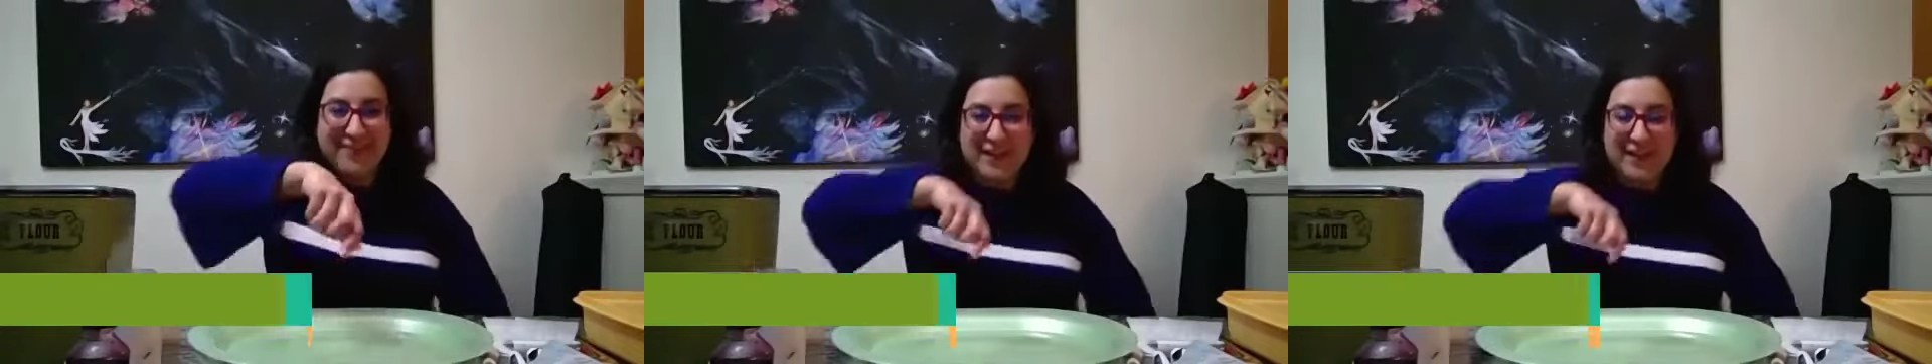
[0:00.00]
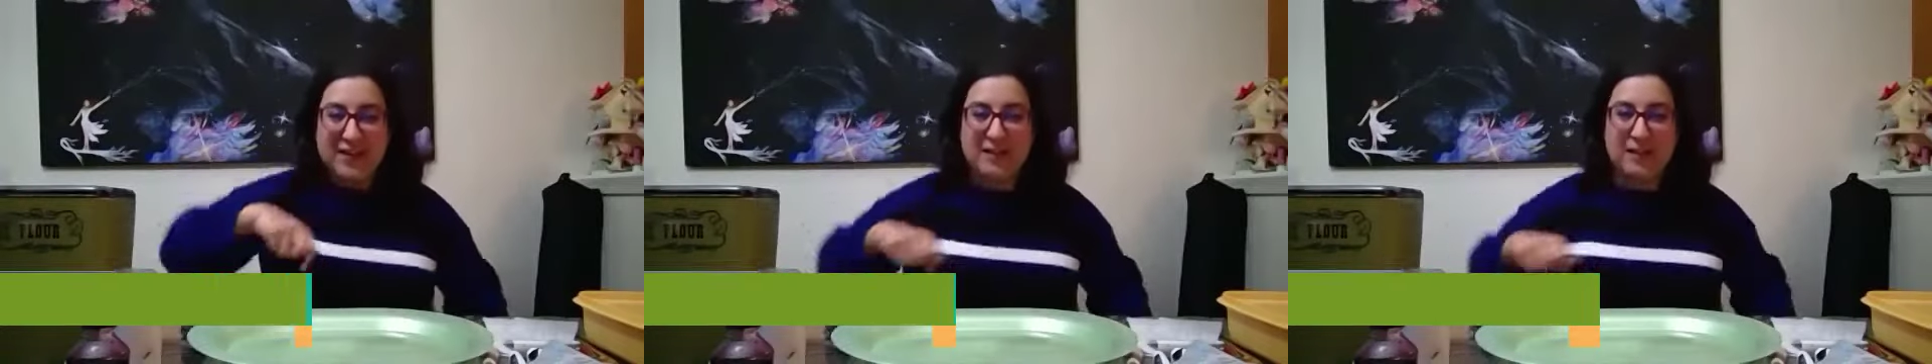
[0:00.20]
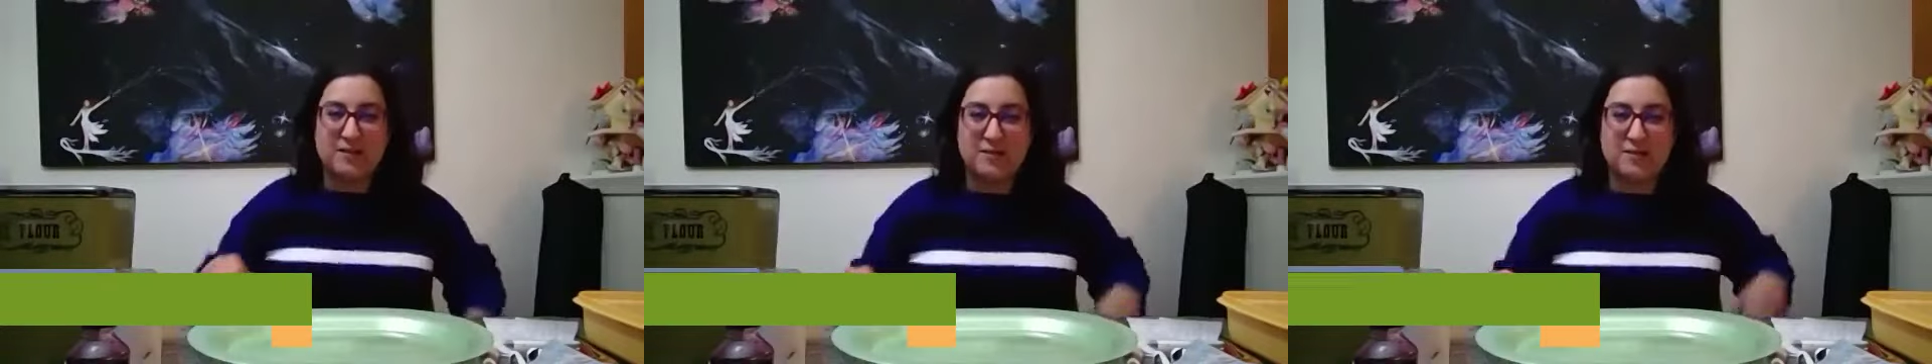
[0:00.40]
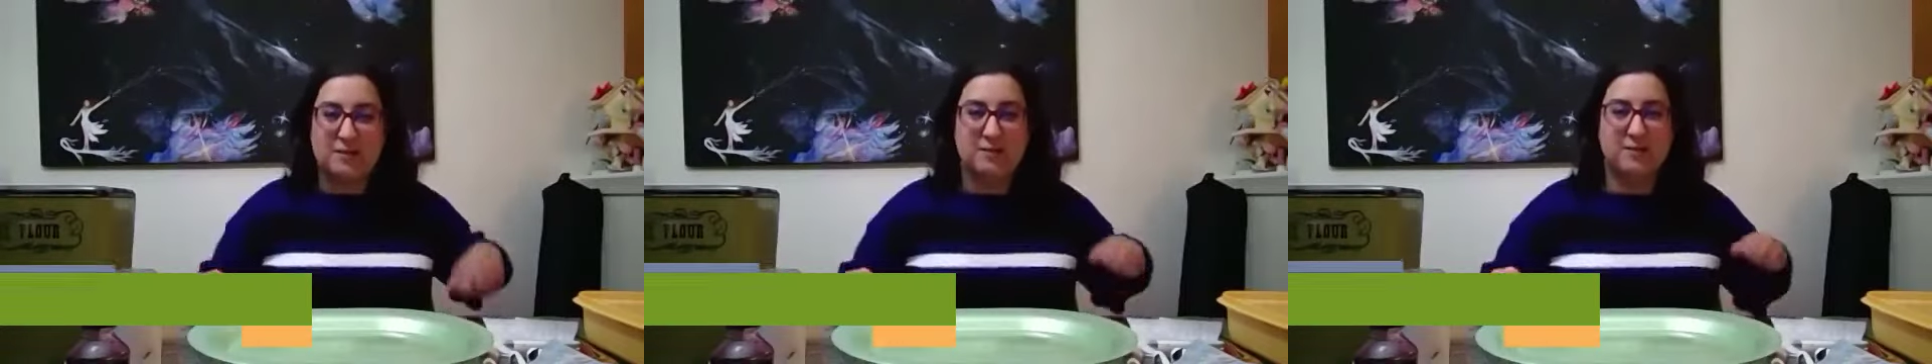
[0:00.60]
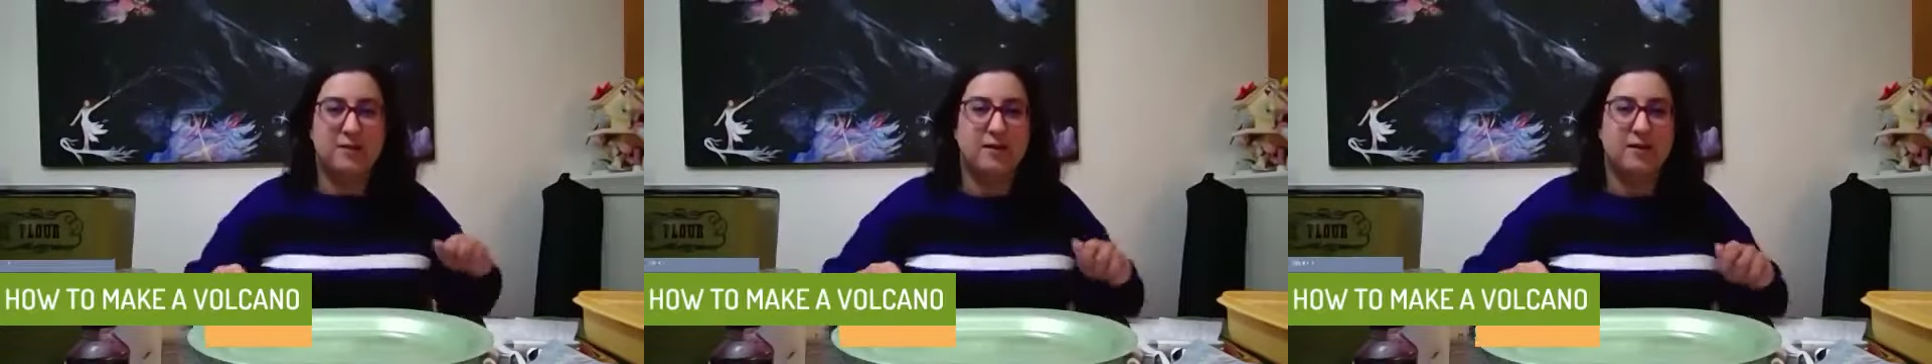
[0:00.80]
Hey
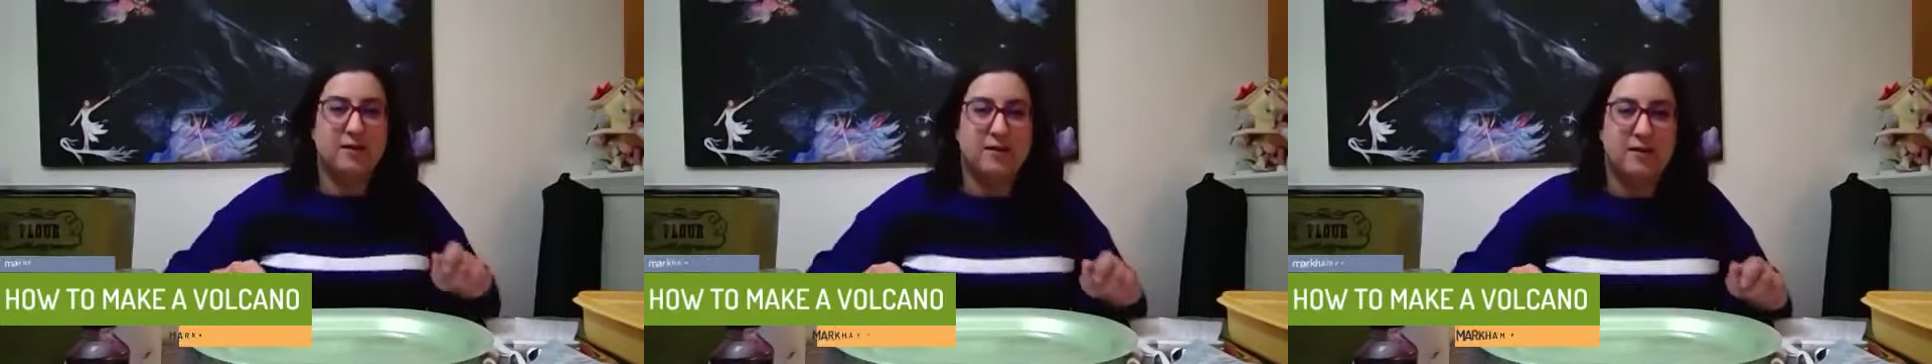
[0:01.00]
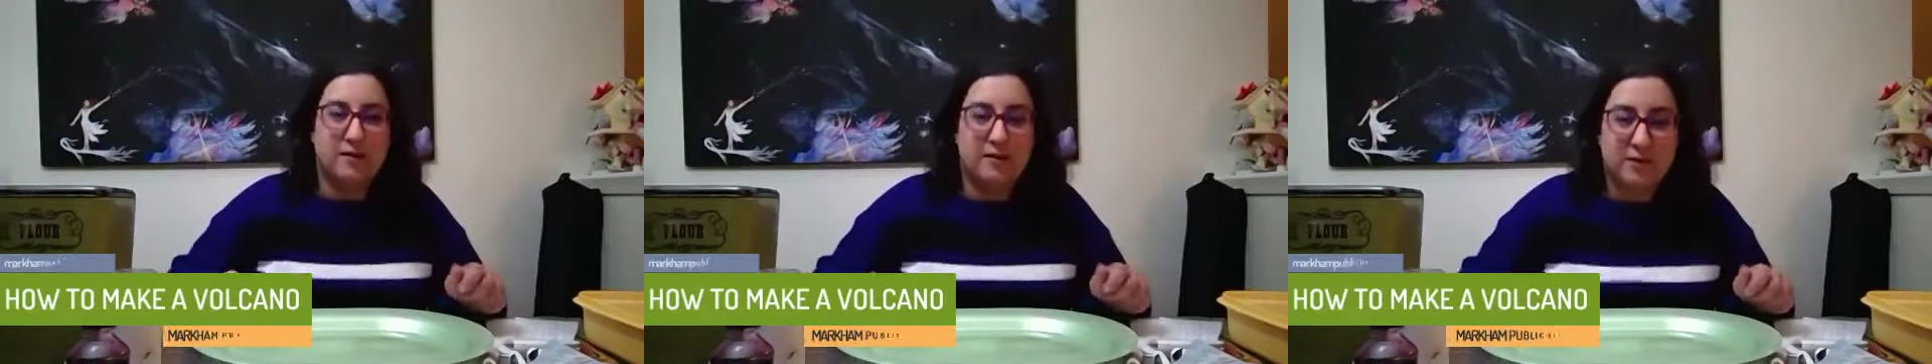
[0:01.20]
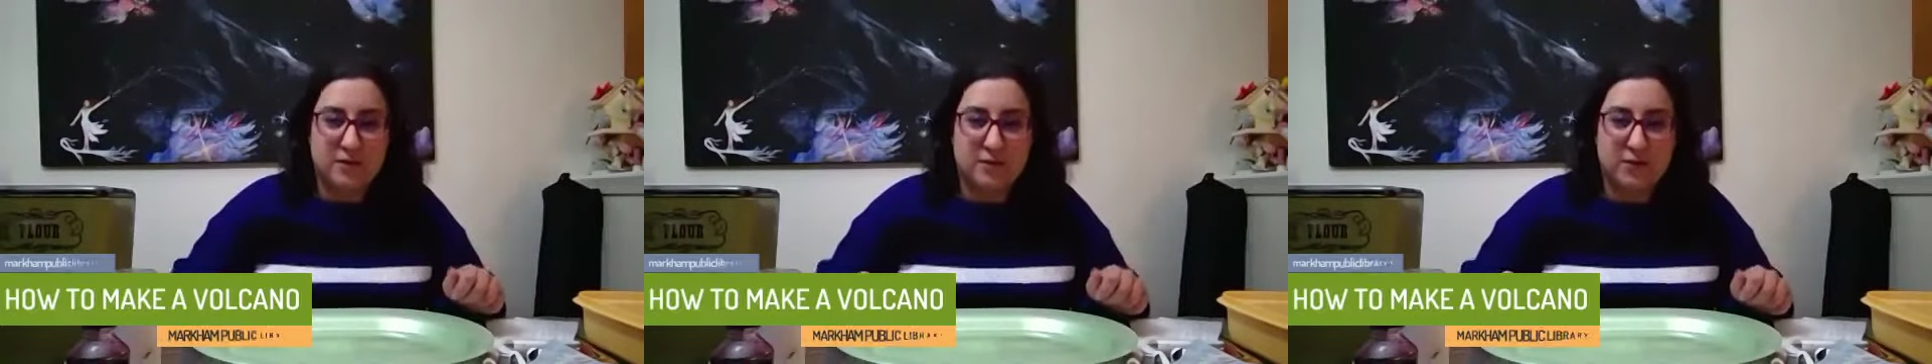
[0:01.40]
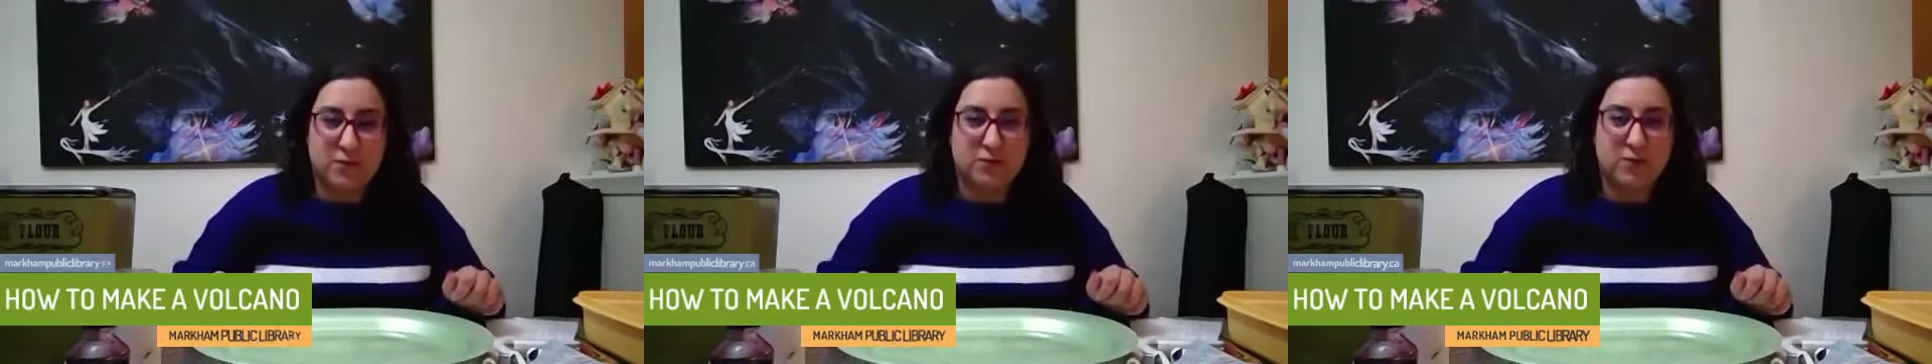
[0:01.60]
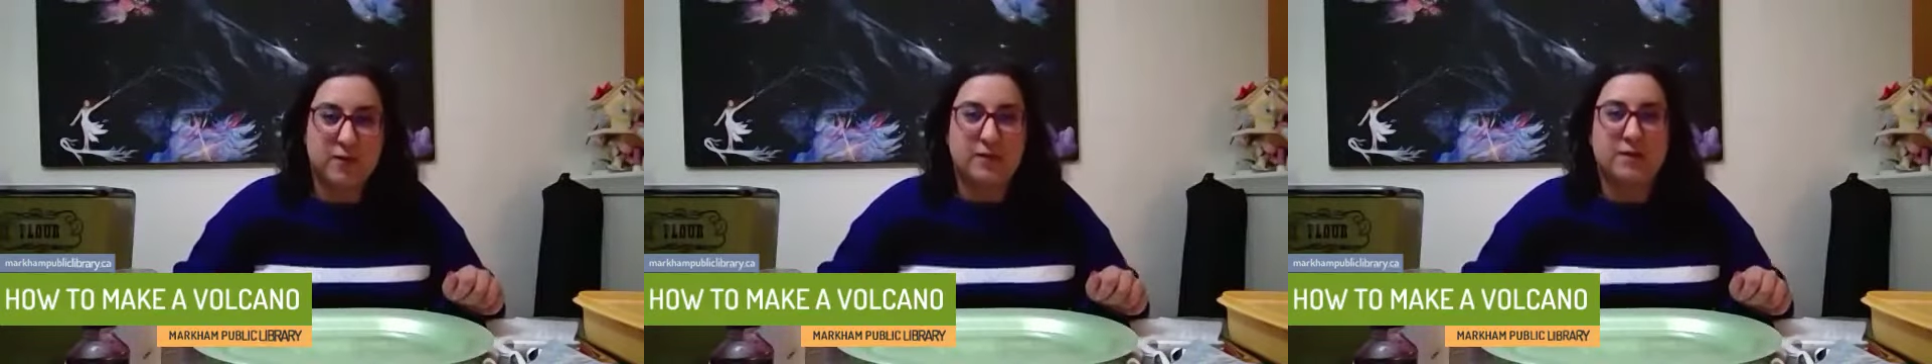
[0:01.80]
kids, thanks for
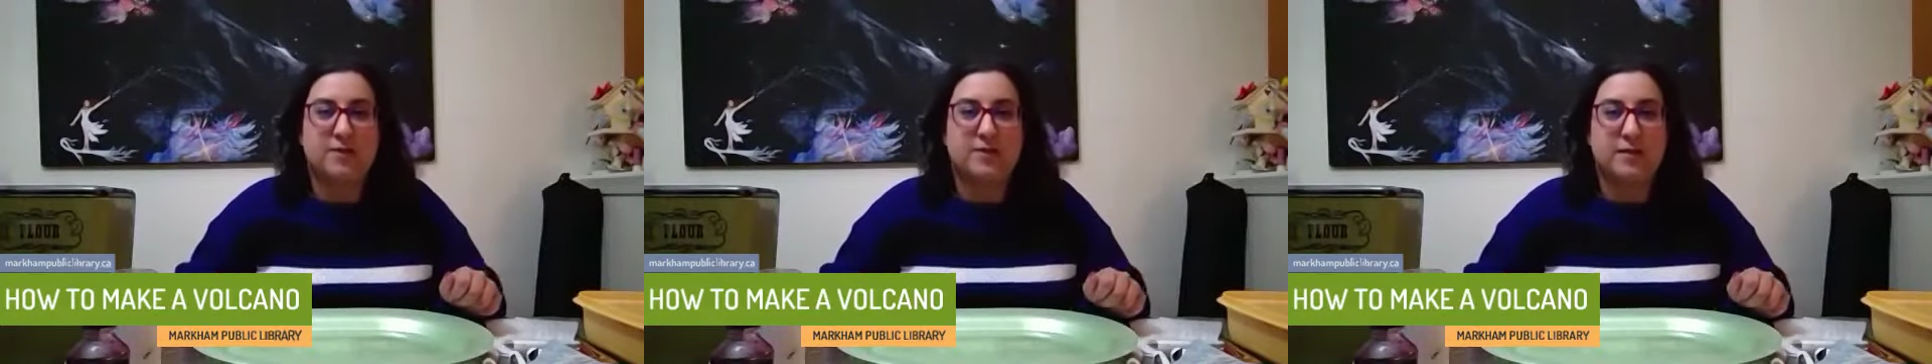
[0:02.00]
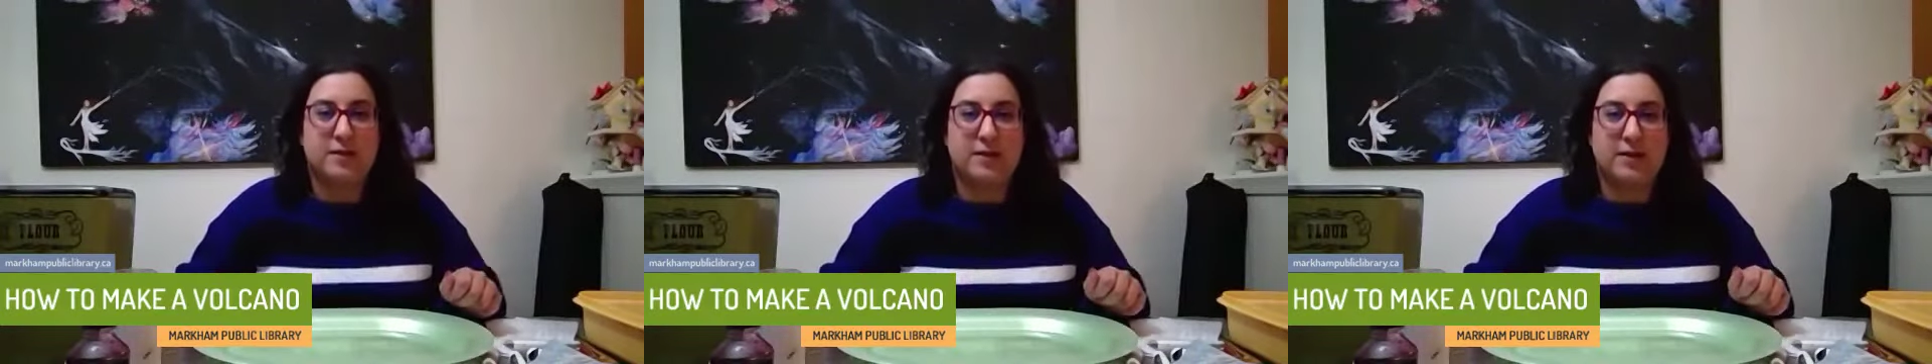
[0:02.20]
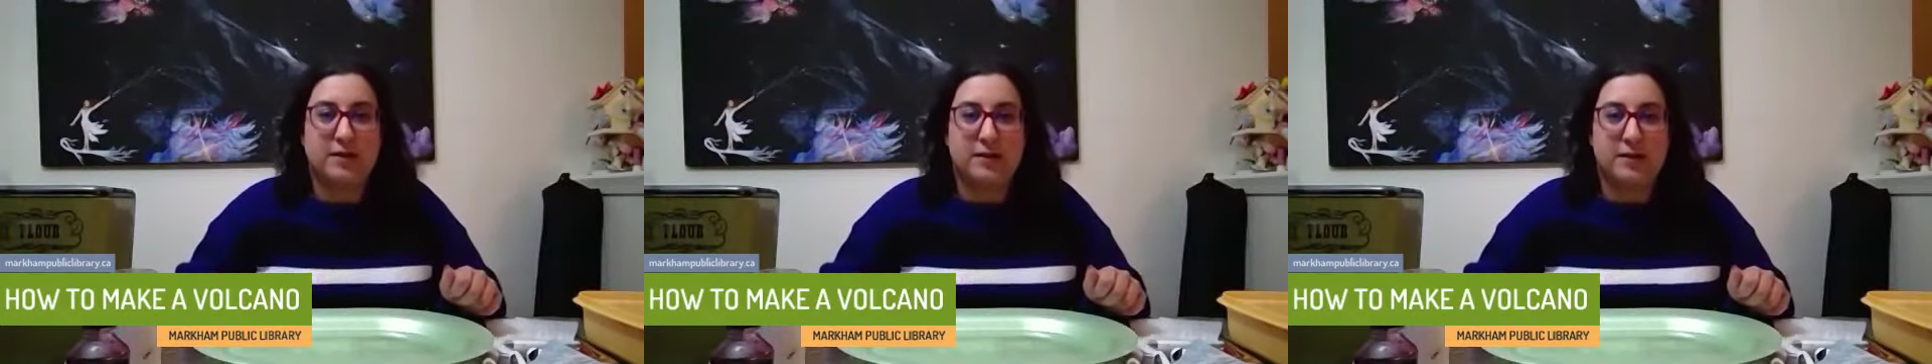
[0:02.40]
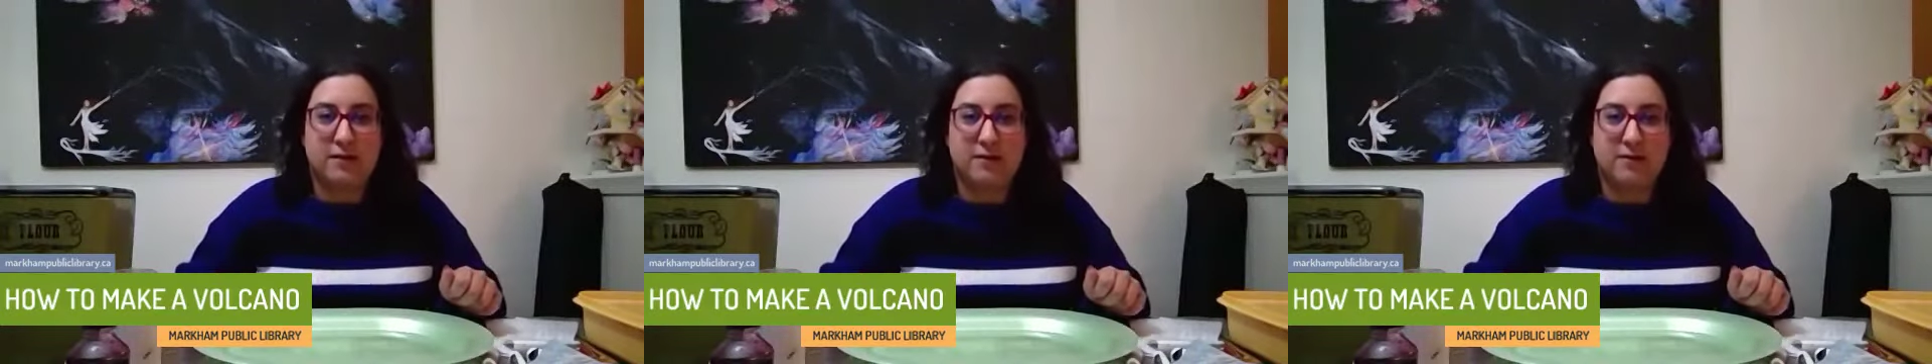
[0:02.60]
joining us today